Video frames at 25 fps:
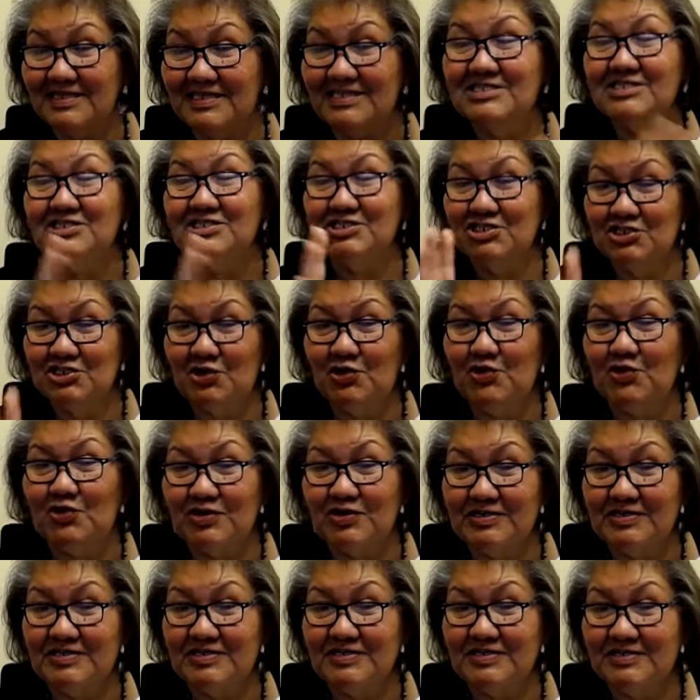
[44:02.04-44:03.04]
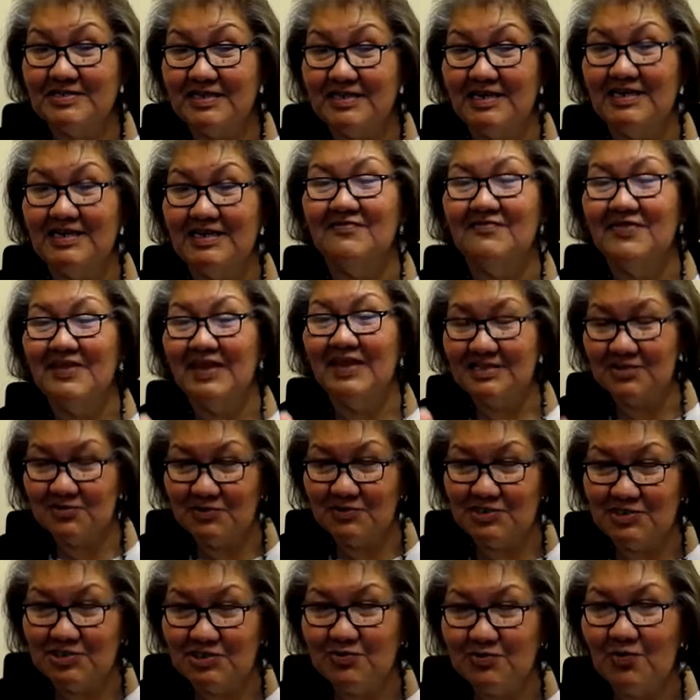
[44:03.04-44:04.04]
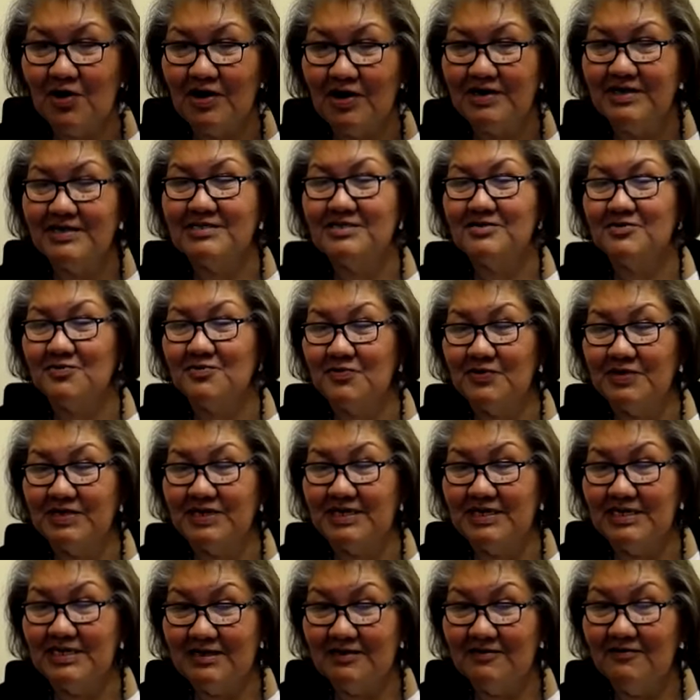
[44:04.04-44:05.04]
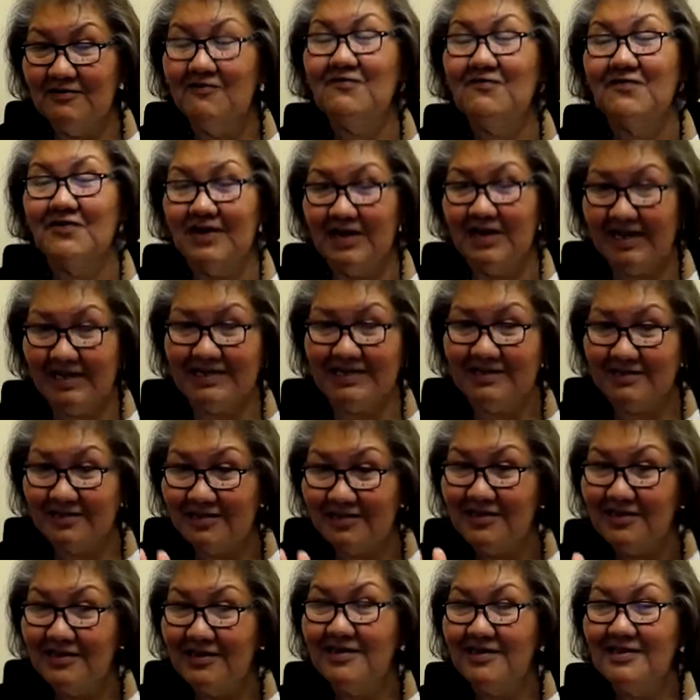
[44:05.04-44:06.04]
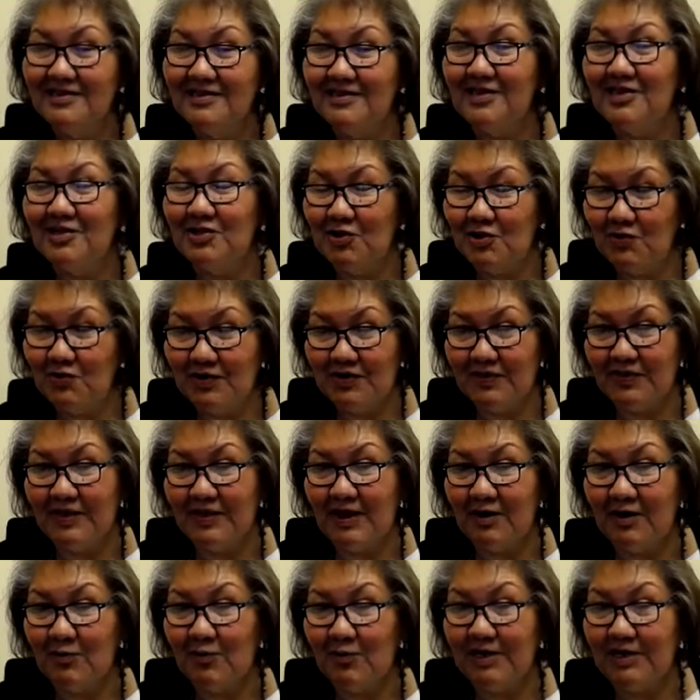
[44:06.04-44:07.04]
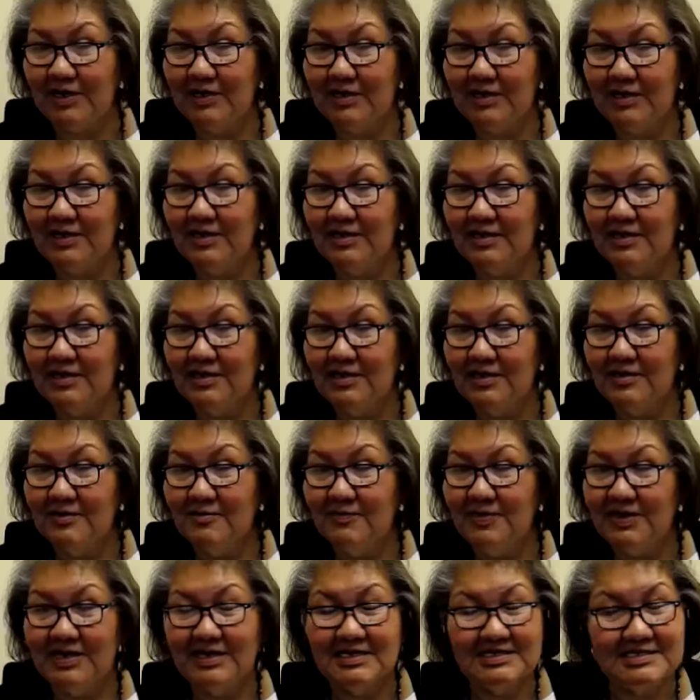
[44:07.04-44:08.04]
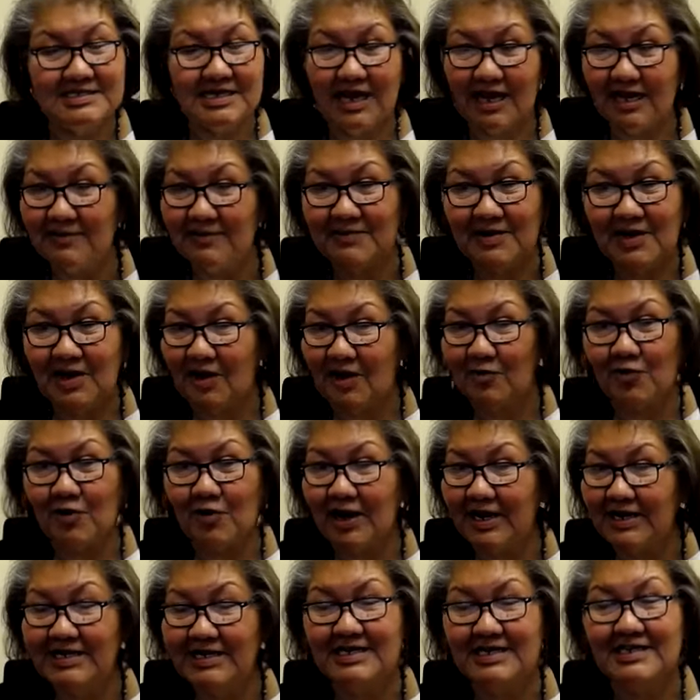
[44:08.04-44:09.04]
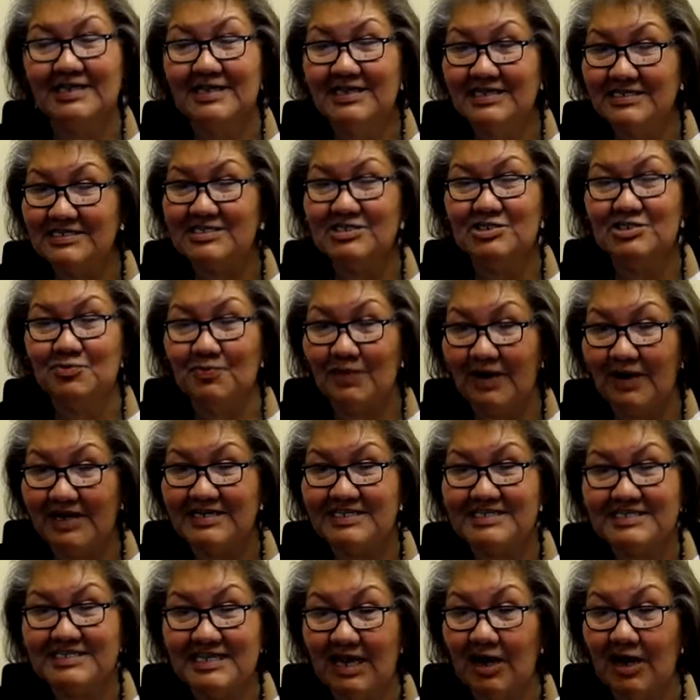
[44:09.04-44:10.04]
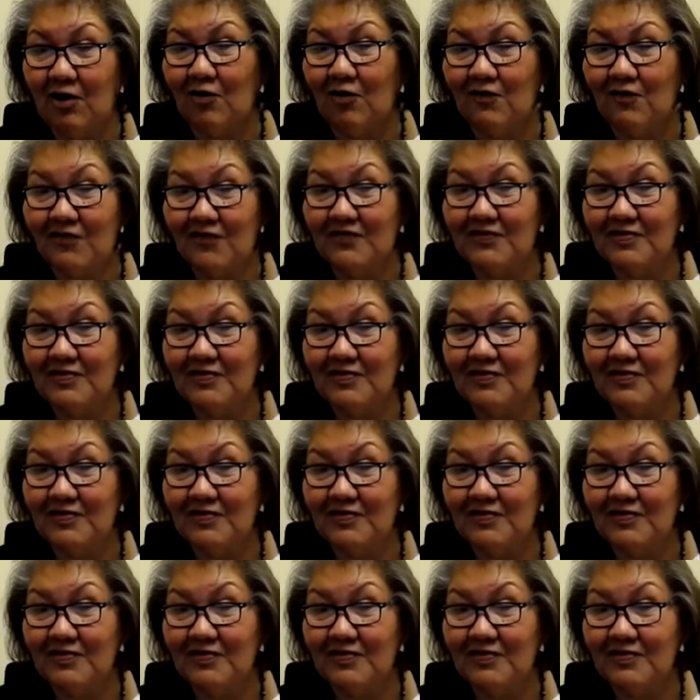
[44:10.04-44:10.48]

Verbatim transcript: this is yours. And if that's what you want it to read, fine, then do it that way. Because I'm not writing this to myself